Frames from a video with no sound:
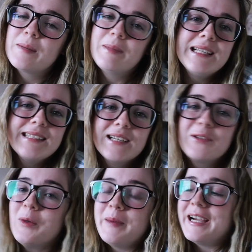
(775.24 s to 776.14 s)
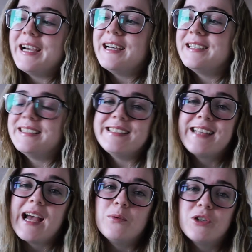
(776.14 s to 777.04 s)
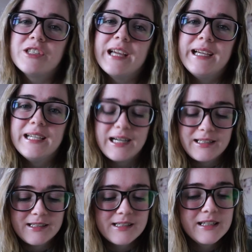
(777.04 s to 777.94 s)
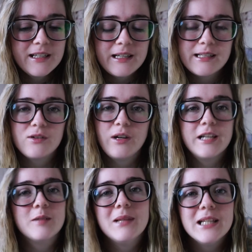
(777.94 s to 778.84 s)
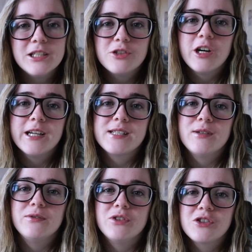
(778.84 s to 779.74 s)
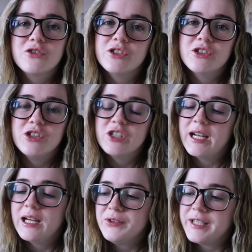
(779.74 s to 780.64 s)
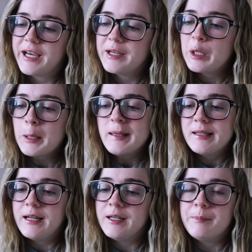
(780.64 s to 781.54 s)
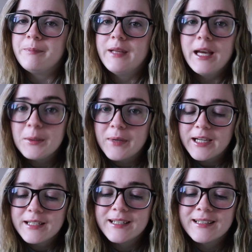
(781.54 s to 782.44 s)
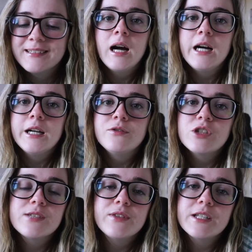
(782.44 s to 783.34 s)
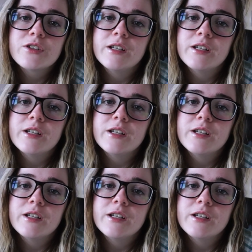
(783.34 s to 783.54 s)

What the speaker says: Please ignore my hair, it is hair wash day and it's not like completely dry, so I've not scrunched the gel out yet. Anyway, I've just finished